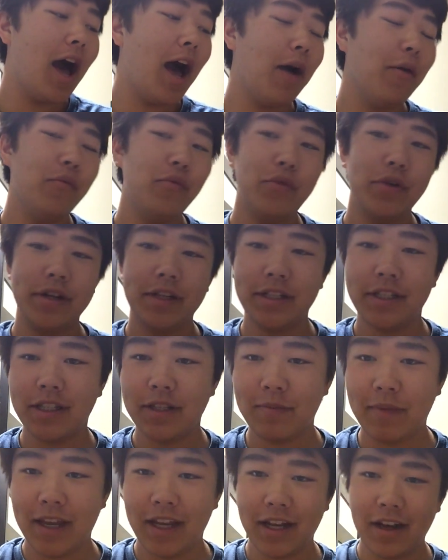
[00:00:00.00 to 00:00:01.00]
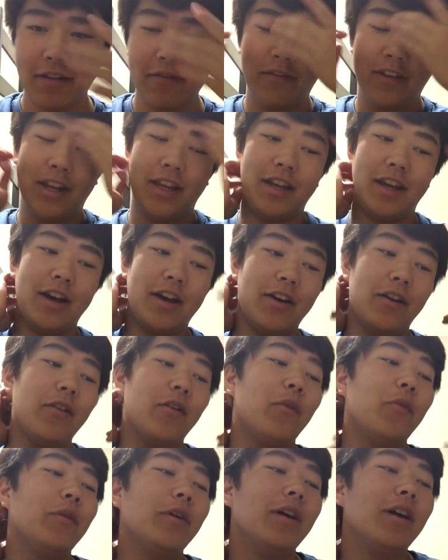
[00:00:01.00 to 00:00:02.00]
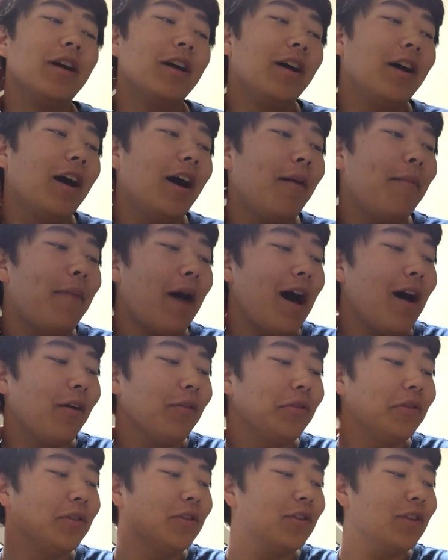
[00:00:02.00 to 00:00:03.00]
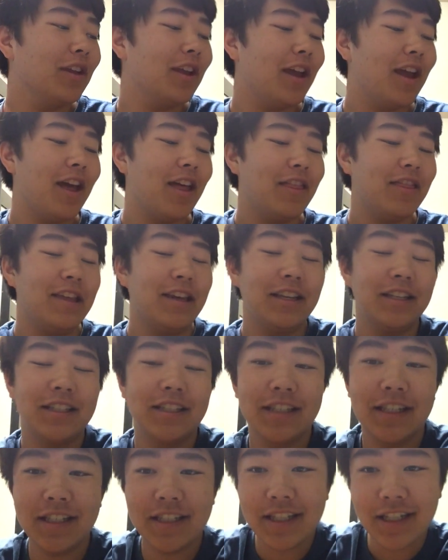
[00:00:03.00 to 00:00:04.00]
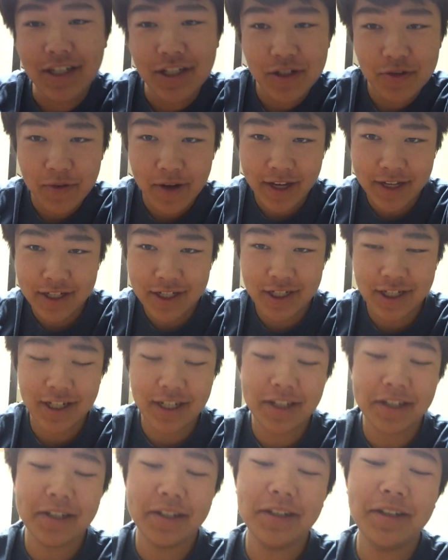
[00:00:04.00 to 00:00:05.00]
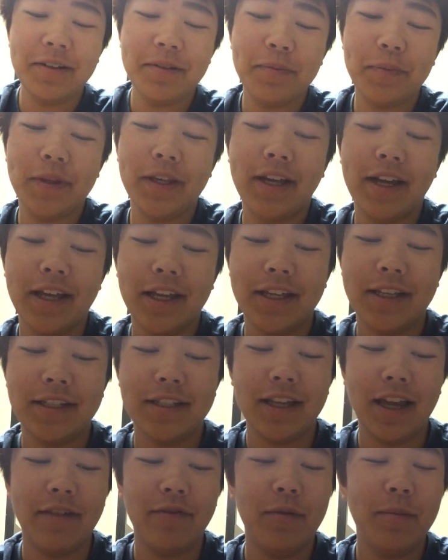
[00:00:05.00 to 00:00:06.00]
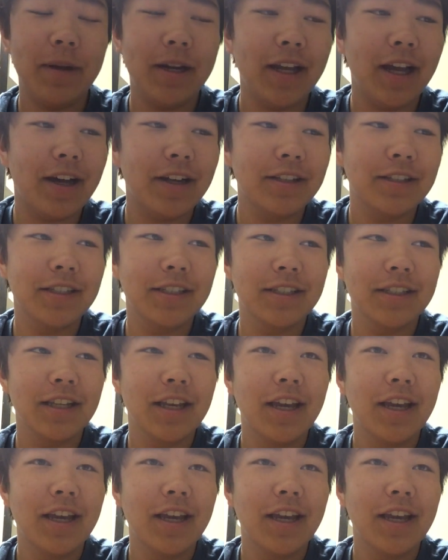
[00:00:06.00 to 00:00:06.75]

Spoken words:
I wanted to make a video about this situation because everybody else